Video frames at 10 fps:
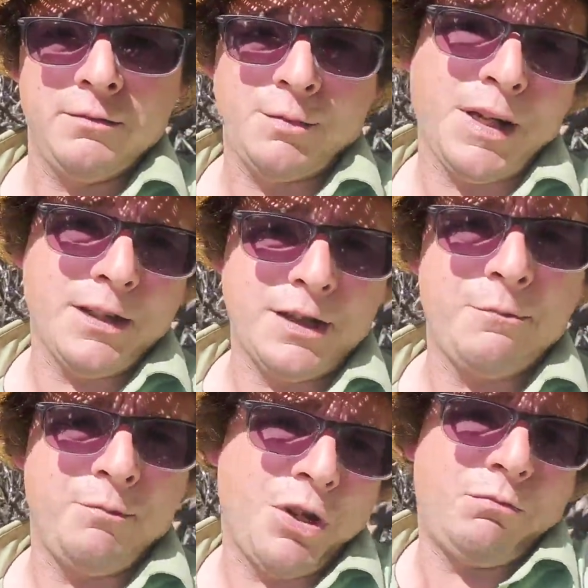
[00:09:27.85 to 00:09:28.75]
because
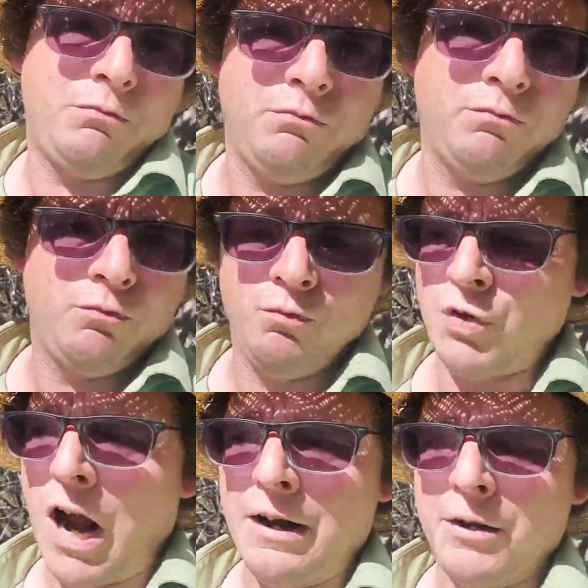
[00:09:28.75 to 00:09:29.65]
I'm just
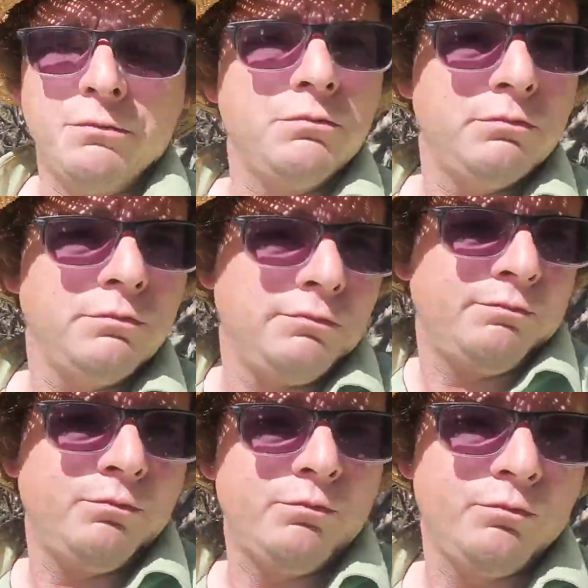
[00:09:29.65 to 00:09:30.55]
tired
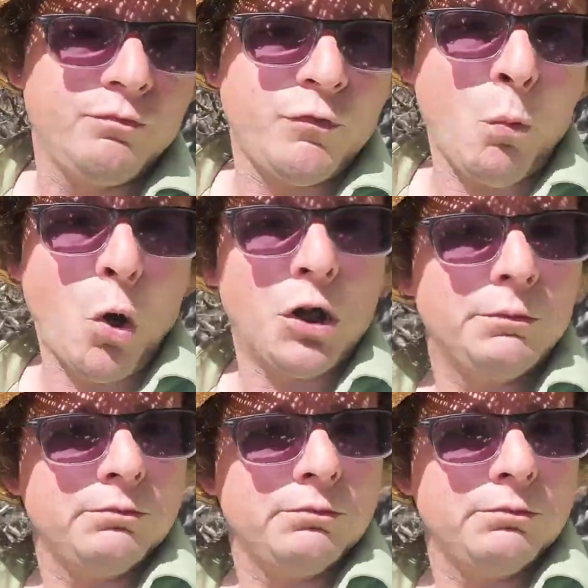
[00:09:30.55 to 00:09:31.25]
from work.